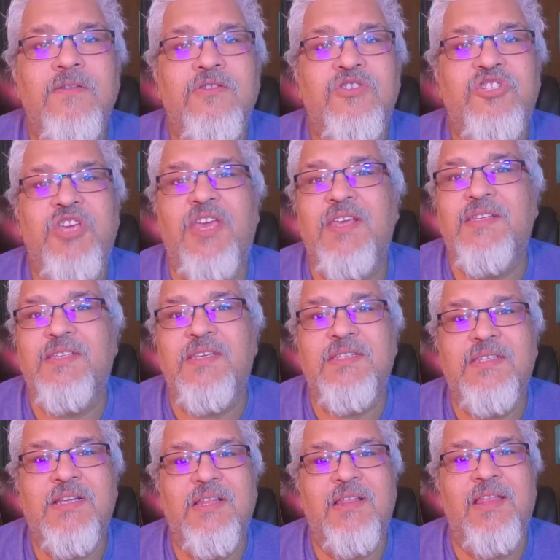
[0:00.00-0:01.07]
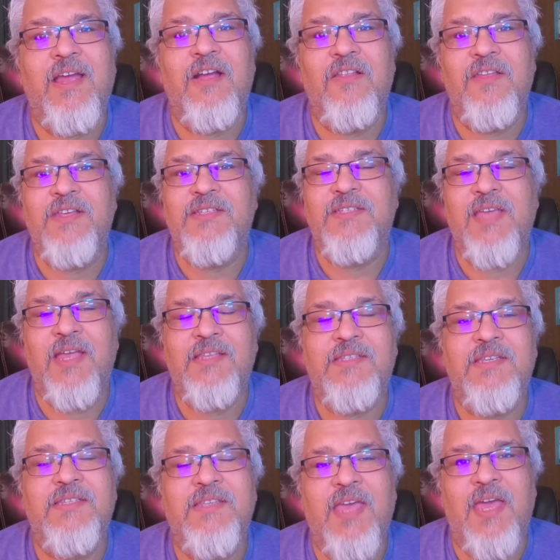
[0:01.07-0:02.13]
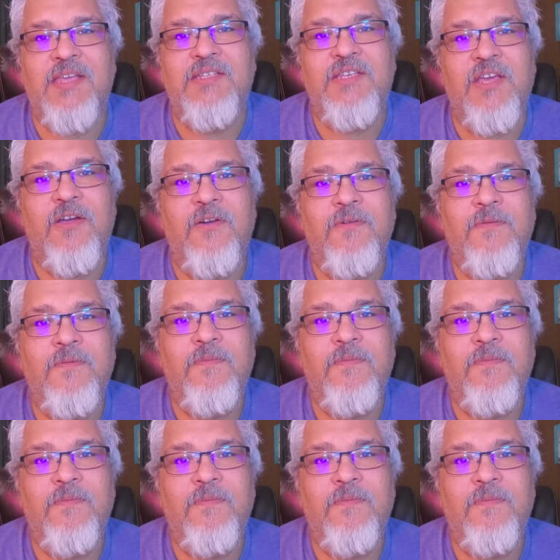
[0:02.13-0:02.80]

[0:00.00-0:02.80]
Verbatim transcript: Jesus clearly states his case here.